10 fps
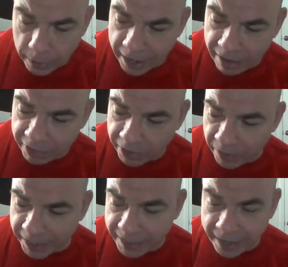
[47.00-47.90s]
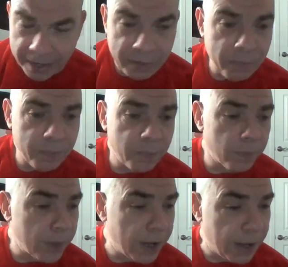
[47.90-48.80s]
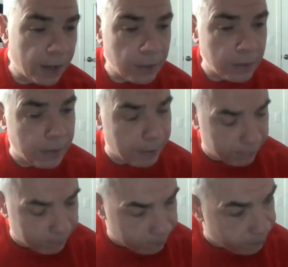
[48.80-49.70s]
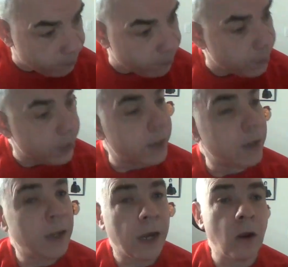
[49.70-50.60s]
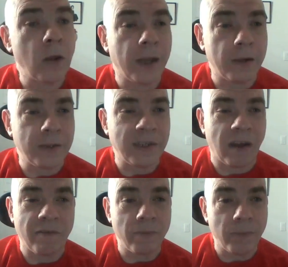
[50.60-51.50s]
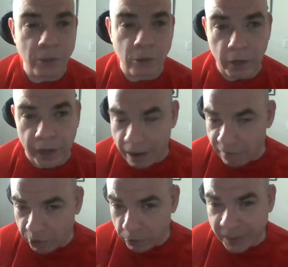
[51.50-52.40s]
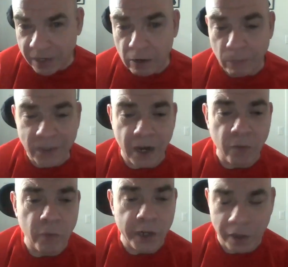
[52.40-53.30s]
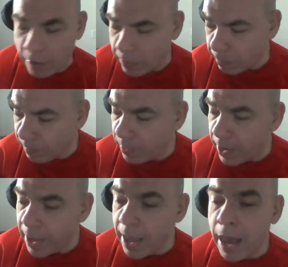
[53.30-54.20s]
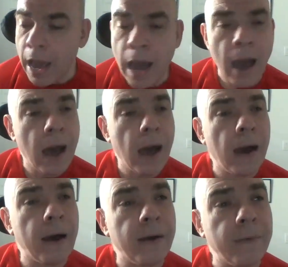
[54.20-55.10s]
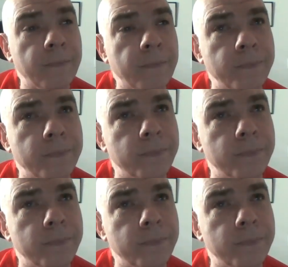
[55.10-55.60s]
having a great day and all that good stuff, and you're looking after yourselves and one another. Um,